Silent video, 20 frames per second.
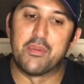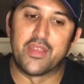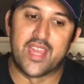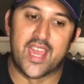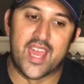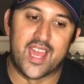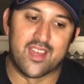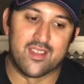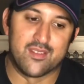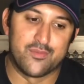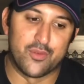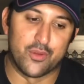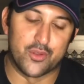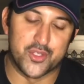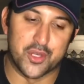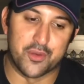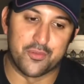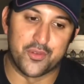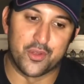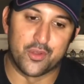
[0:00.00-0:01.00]
yeah, Phil
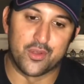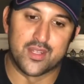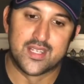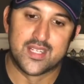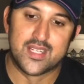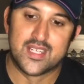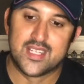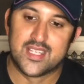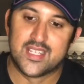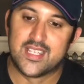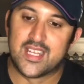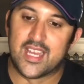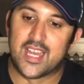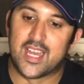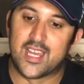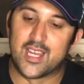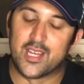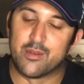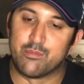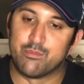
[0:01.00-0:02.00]
Tufnell,
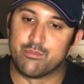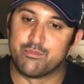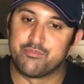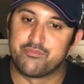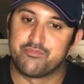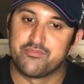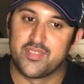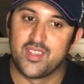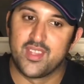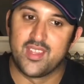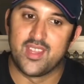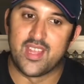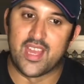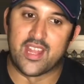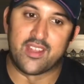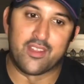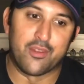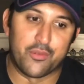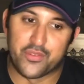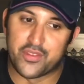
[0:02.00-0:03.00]
and
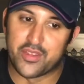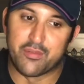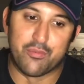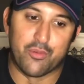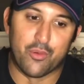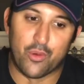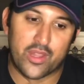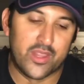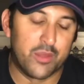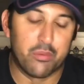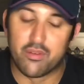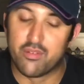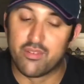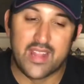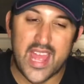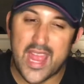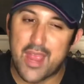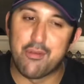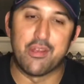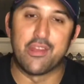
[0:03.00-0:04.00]
obviously Vaughan, and they were
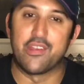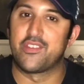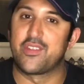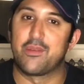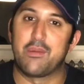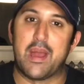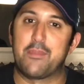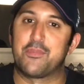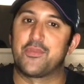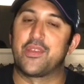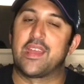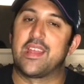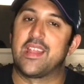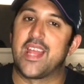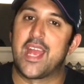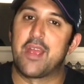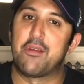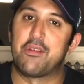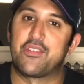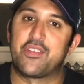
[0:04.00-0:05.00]
hilarious, they were absolutely
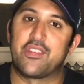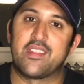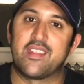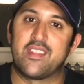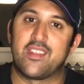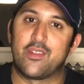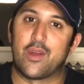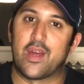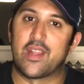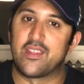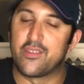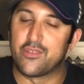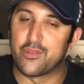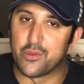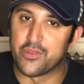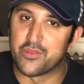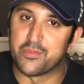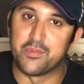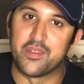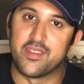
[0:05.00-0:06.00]
hilarious. And you know, Andy
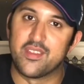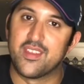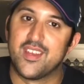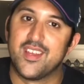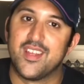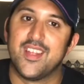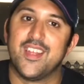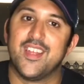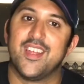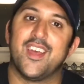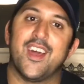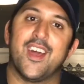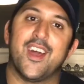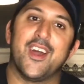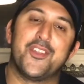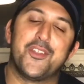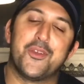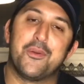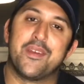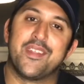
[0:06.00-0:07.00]
Saltzman
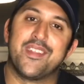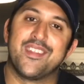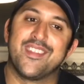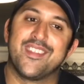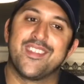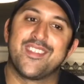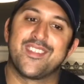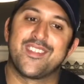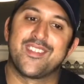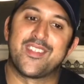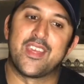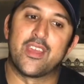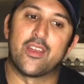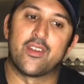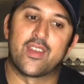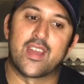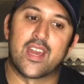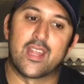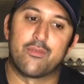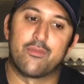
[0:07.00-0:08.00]
doing the
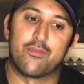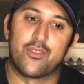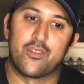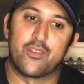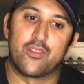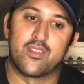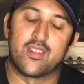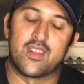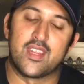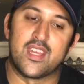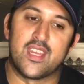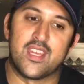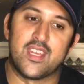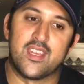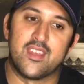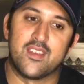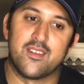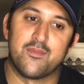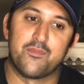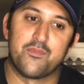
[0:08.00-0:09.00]
kind of the